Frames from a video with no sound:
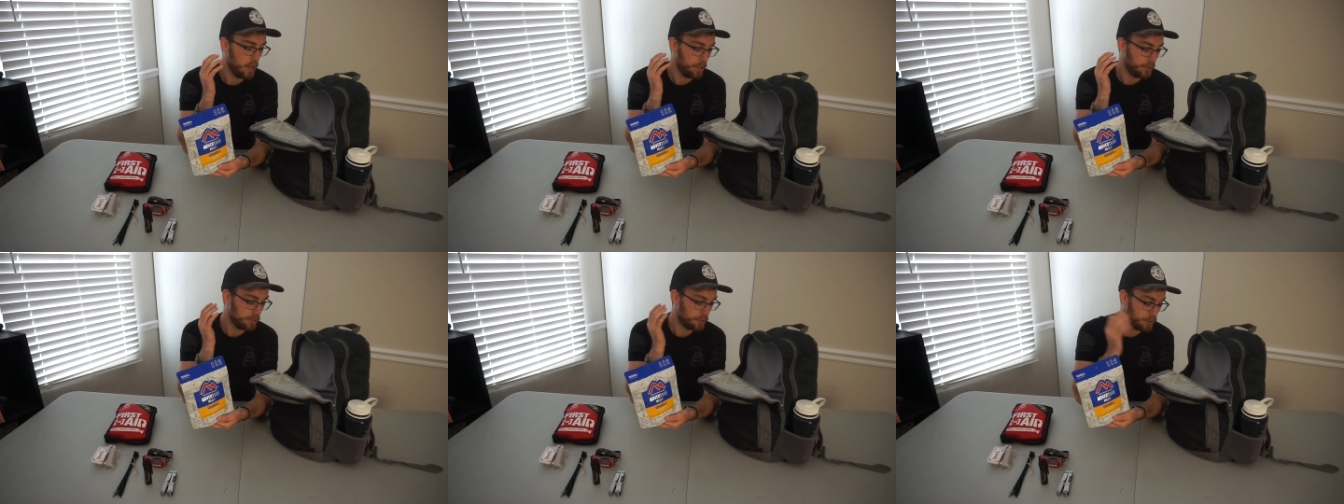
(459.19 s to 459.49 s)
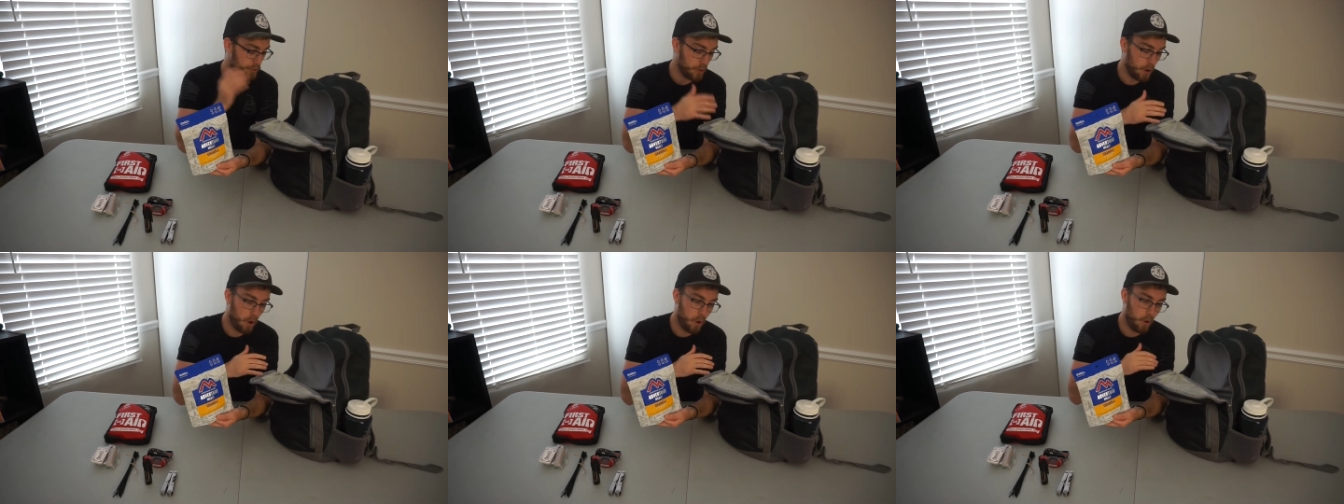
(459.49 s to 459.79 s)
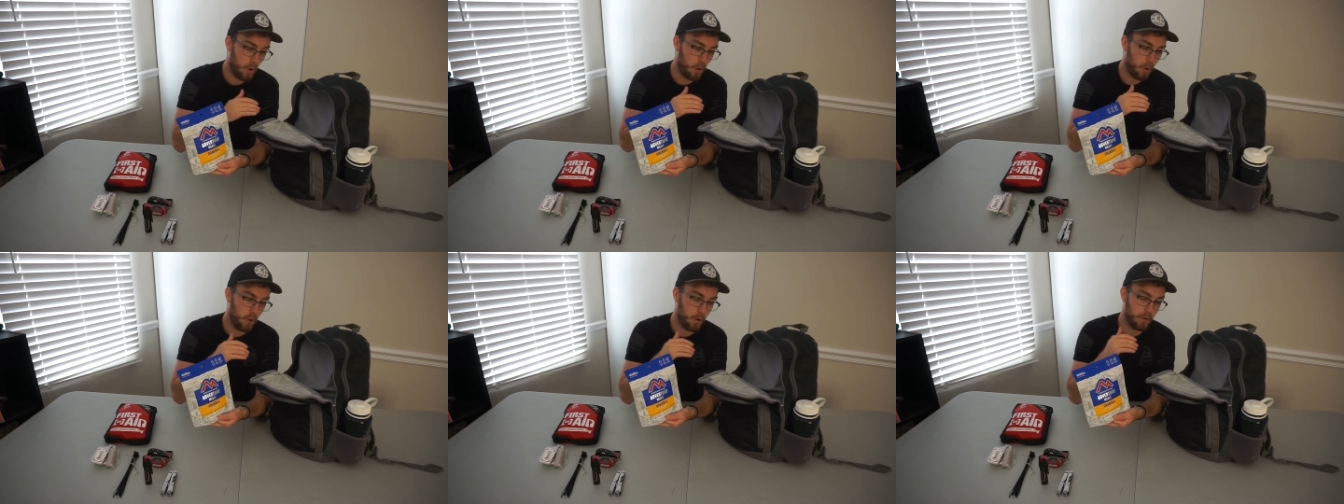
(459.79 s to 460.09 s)

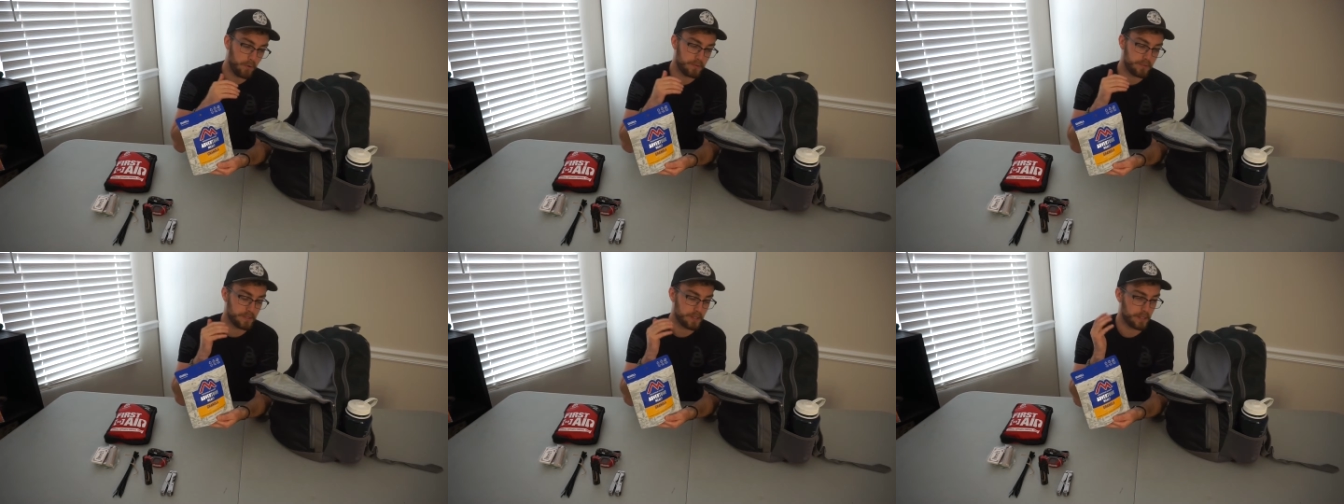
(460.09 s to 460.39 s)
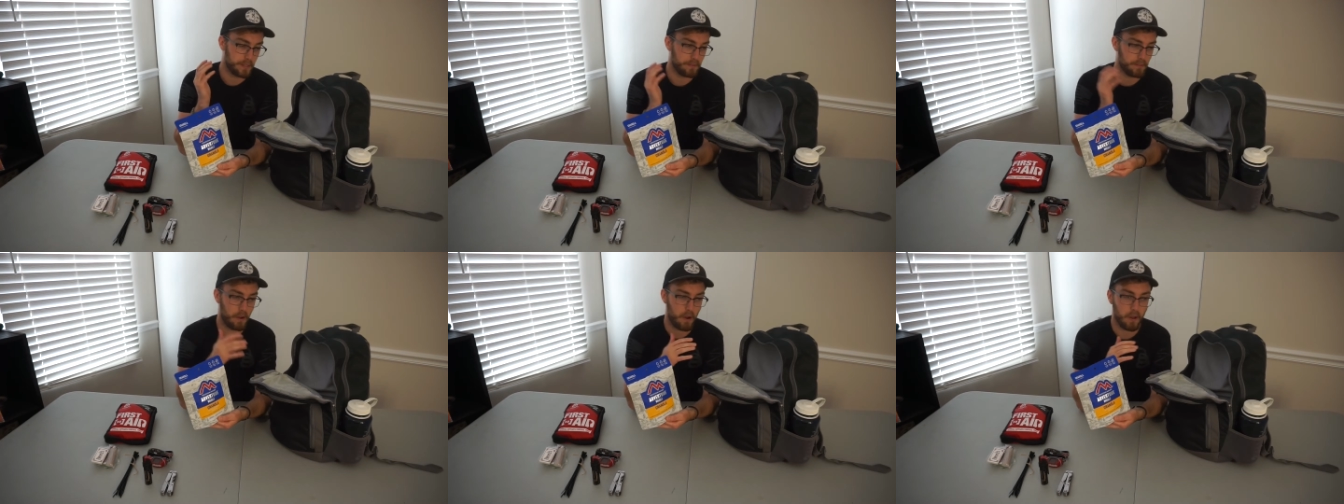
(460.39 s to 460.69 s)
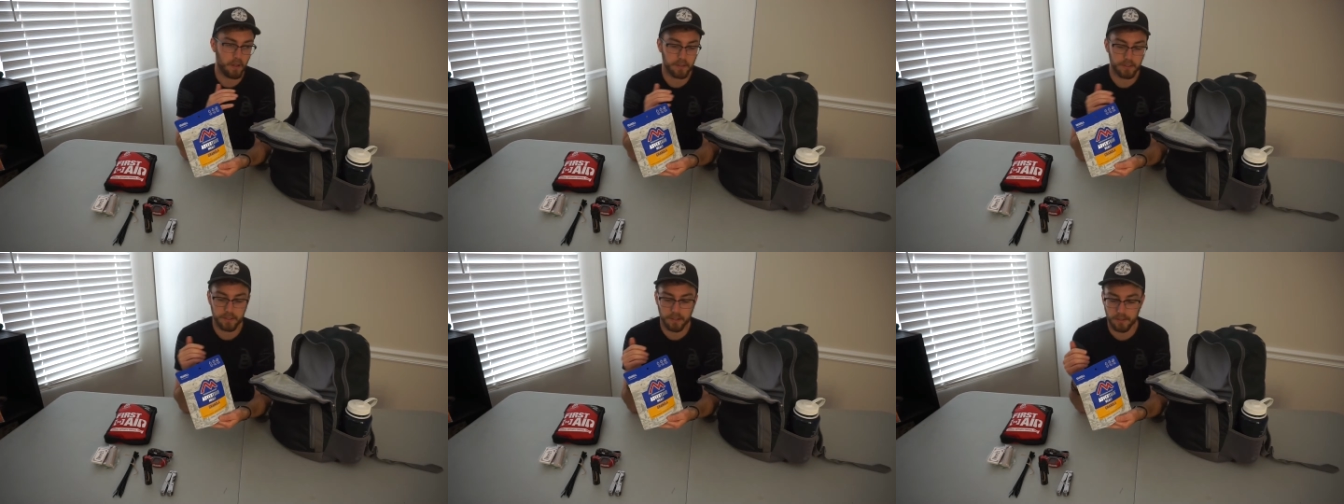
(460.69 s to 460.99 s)
stoves and
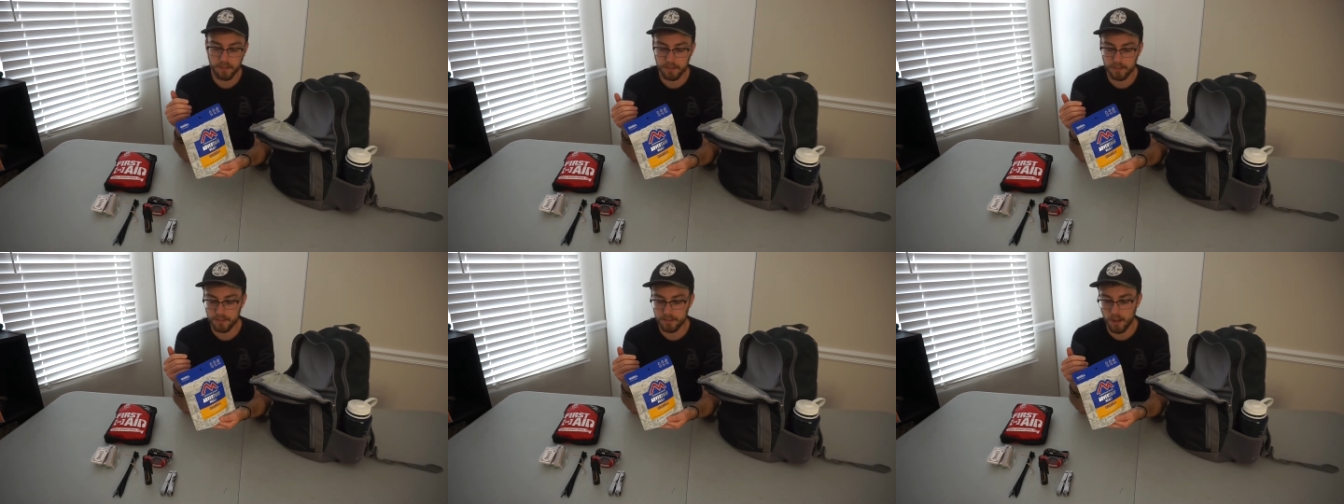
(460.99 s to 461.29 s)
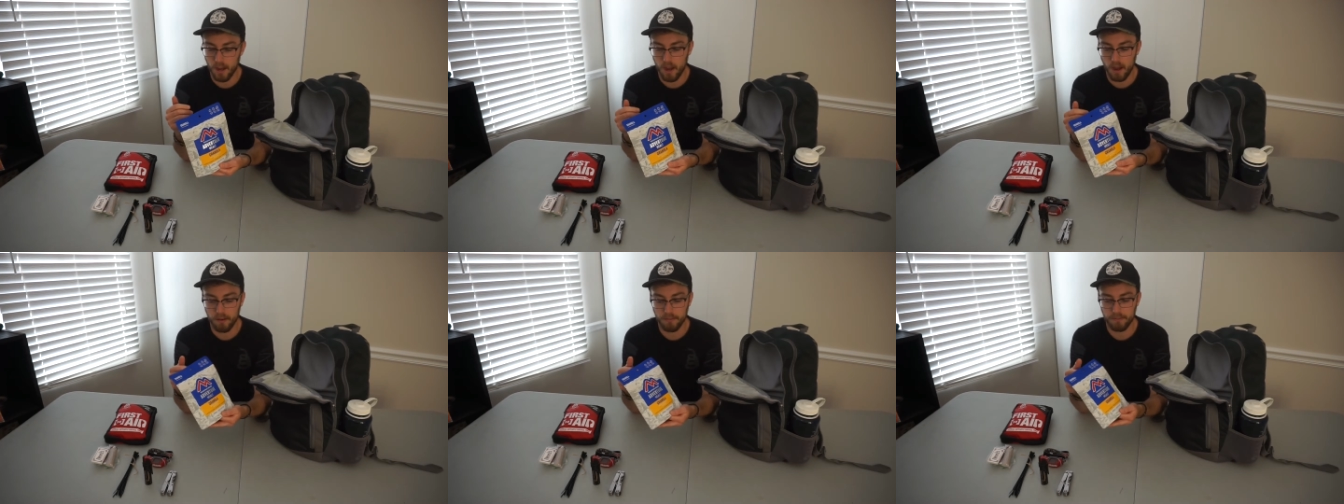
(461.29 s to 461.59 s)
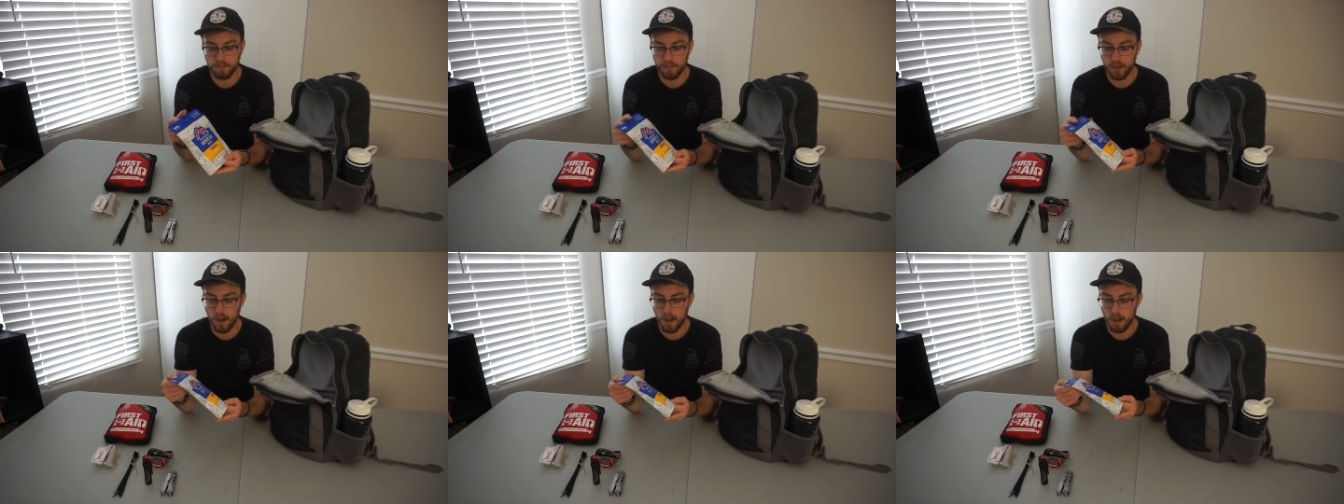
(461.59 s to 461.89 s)
all this other
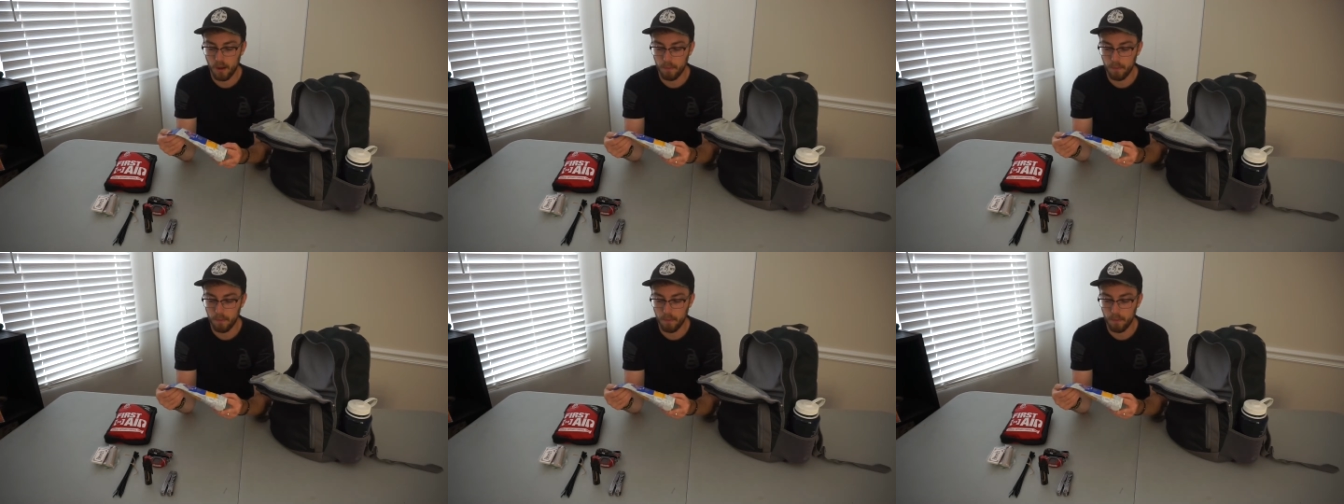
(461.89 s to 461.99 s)
stuff.